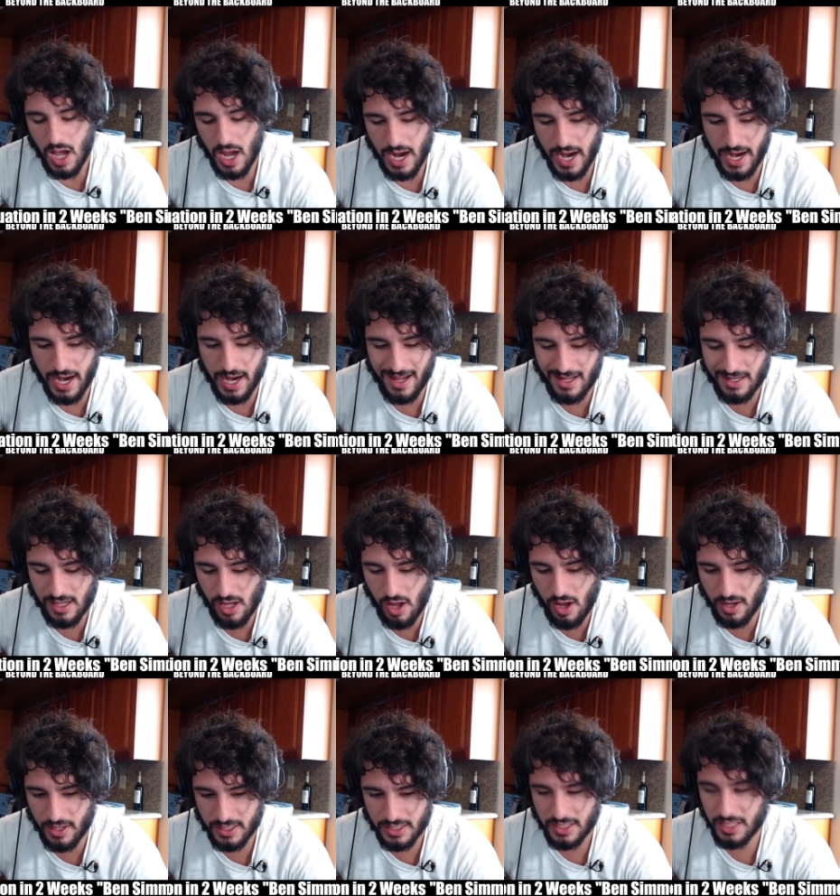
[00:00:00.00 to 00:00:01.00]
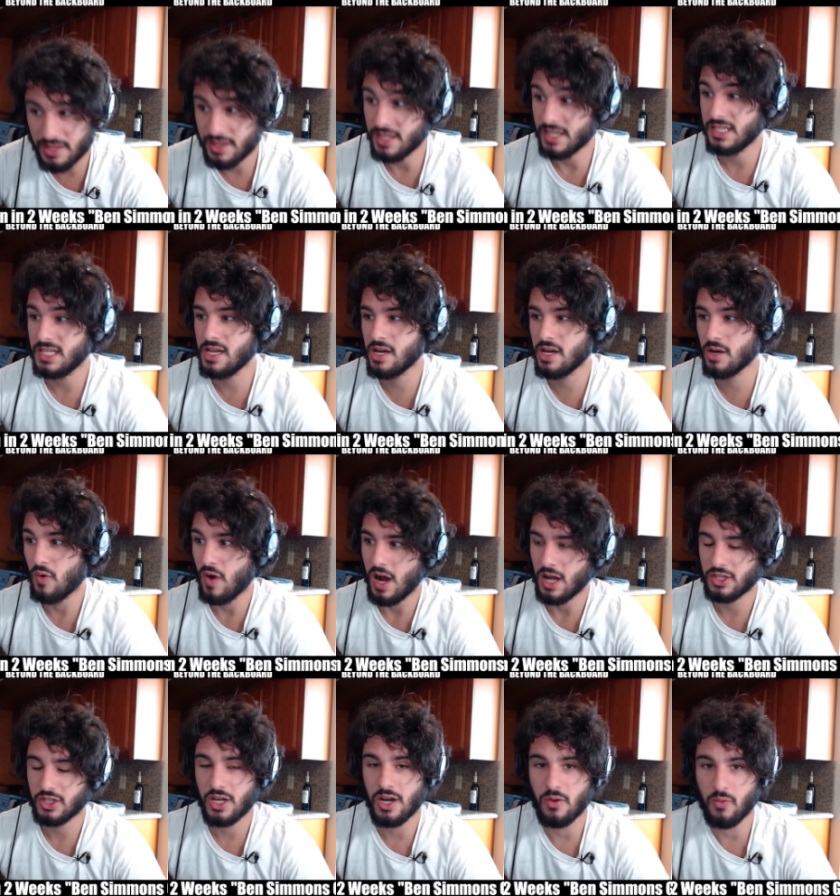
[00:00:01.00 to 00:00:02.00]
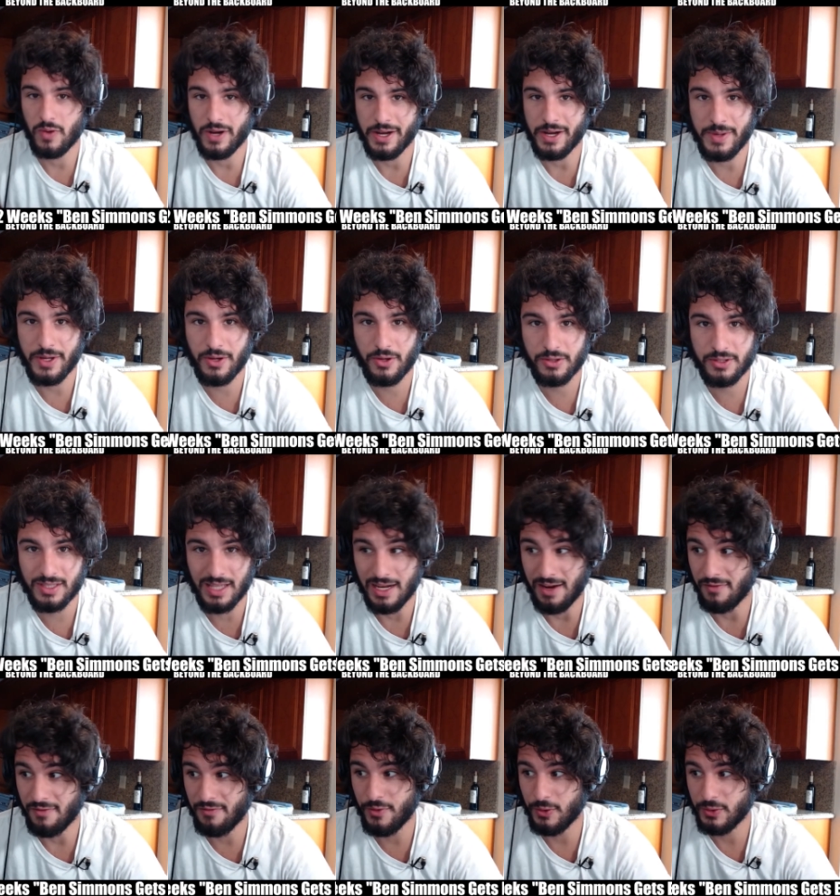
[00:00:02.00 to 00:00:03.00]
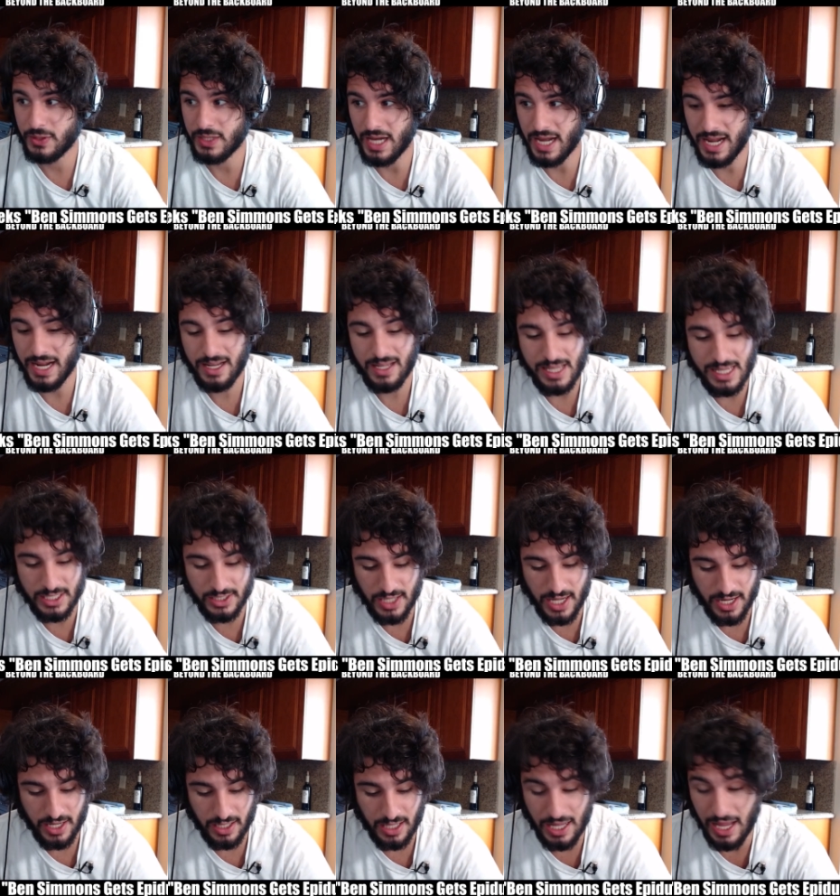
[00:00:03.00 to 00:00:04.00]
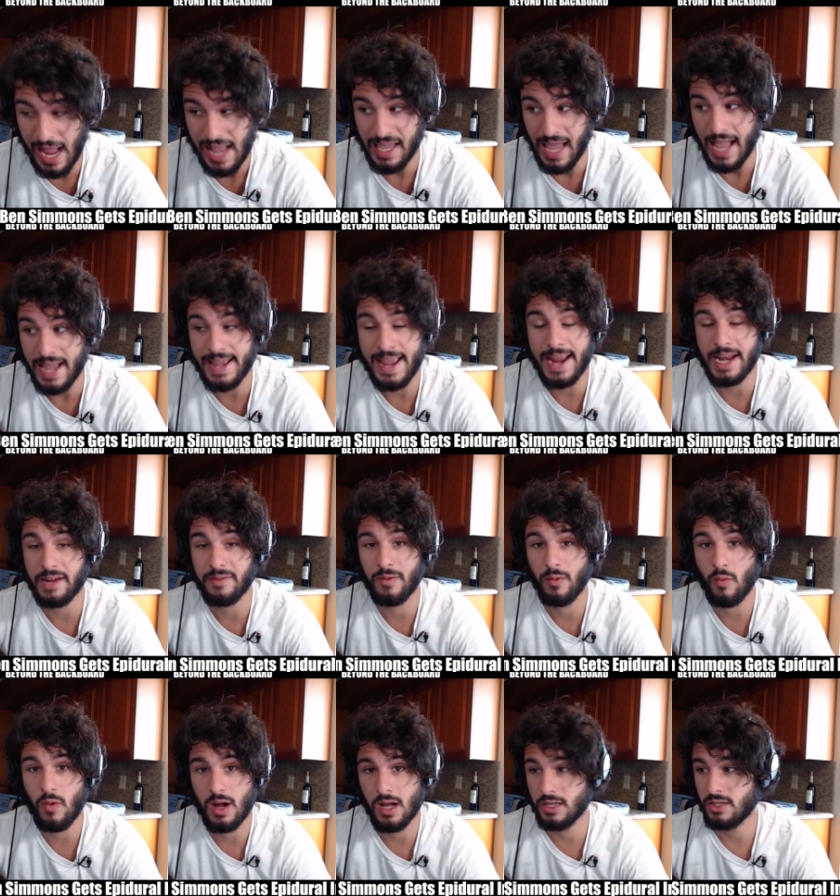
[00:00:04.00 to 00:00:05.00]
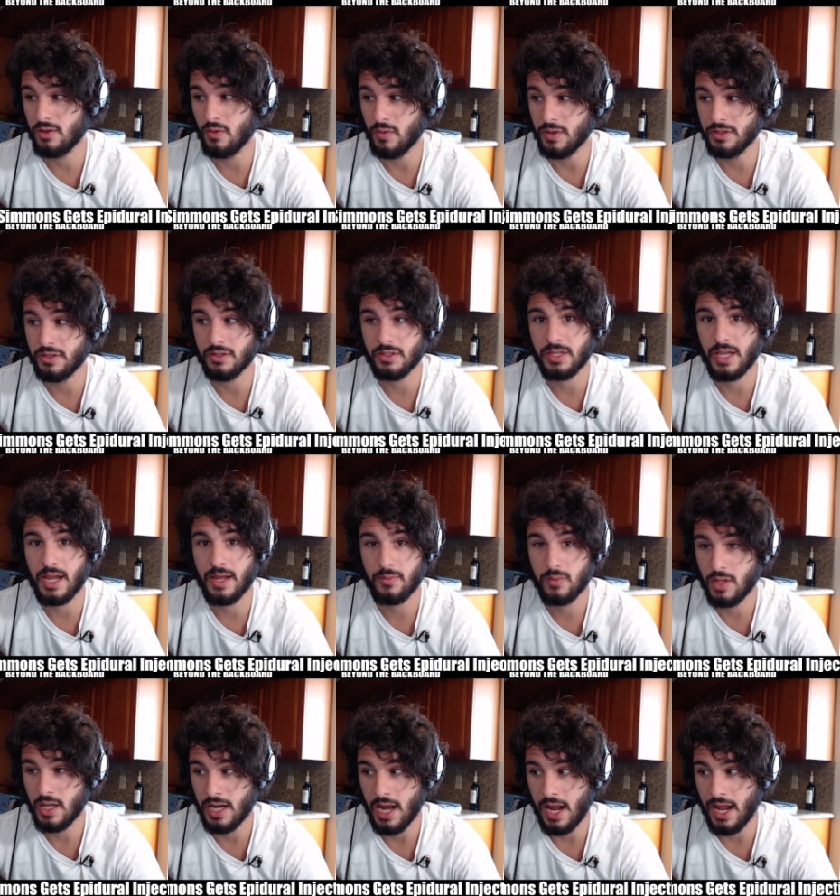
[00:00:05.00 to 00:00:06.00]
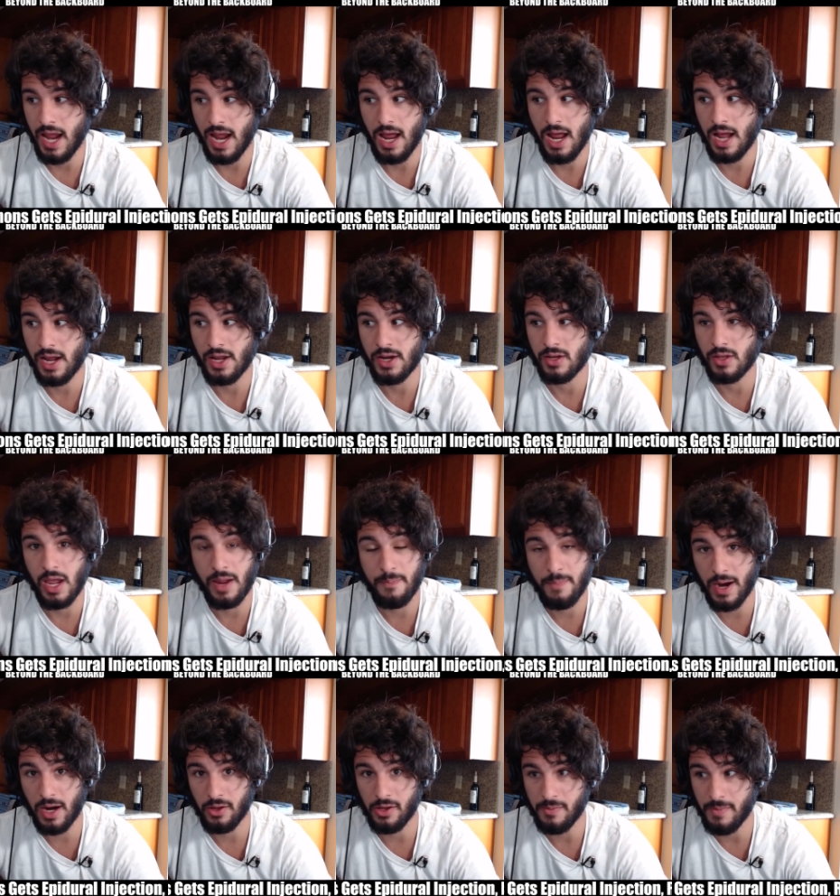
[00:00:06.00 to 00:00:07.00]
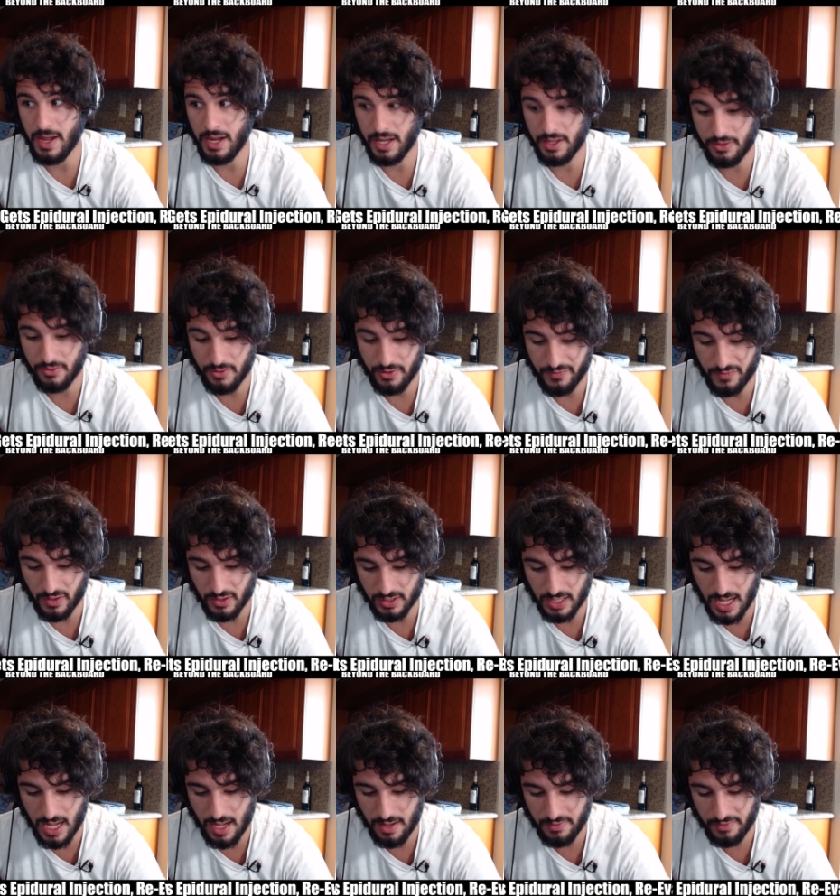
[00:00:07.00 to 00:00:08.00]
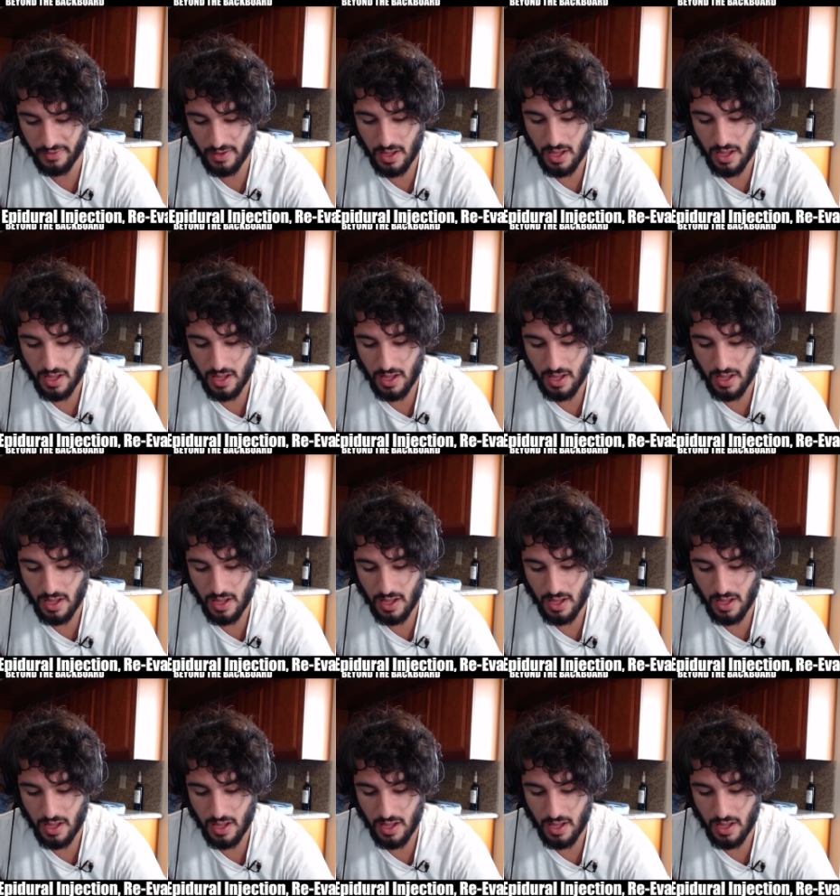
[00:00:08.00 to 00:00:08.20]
And honestly, this year, watching a rebuild, like a full tank, is like I can't even watch a Wizards game. Like I can like barely make it through the first half.